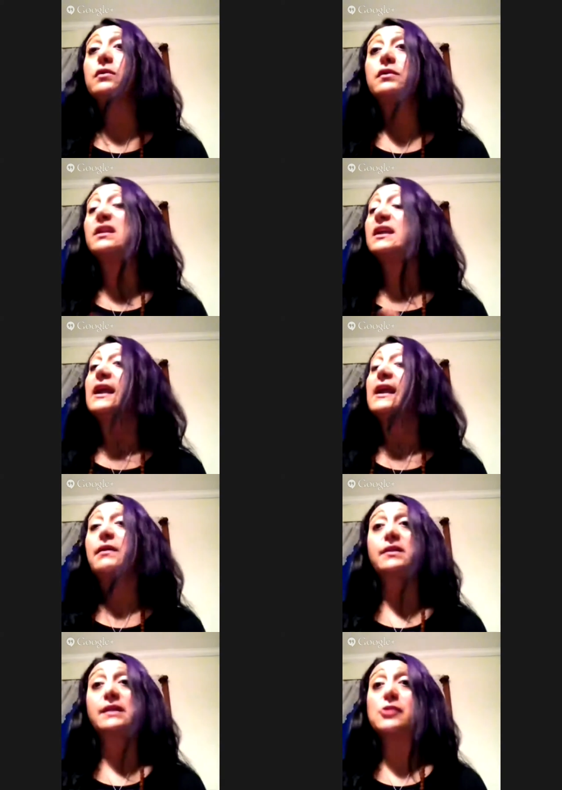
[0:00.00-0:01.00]
seeking out a
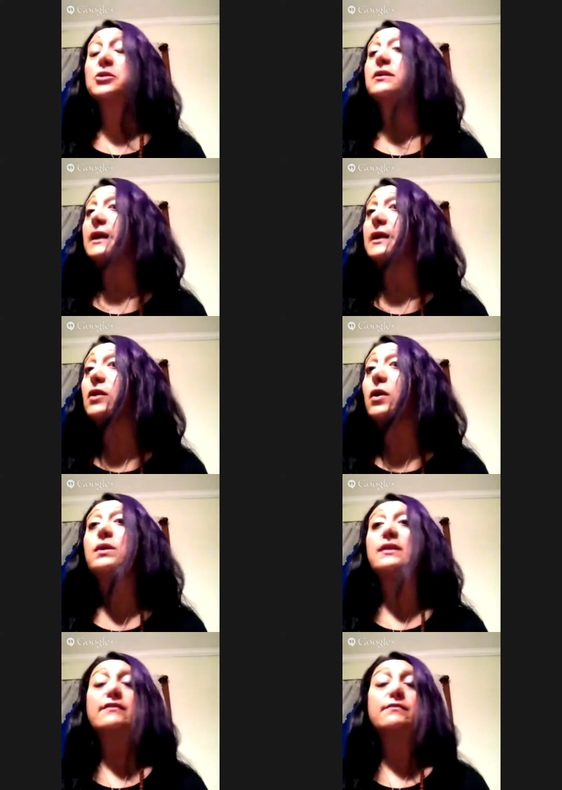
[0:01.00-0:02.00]
session, and I know a
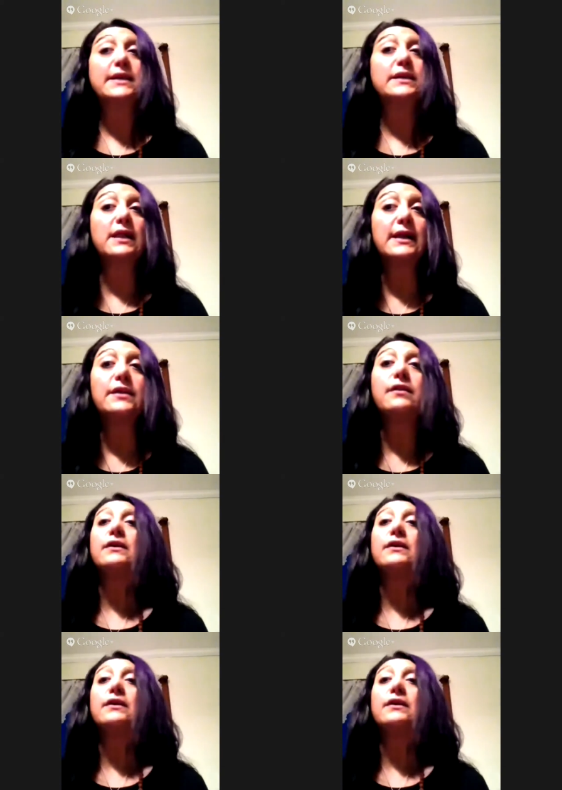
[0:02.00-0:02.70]
lot of my clients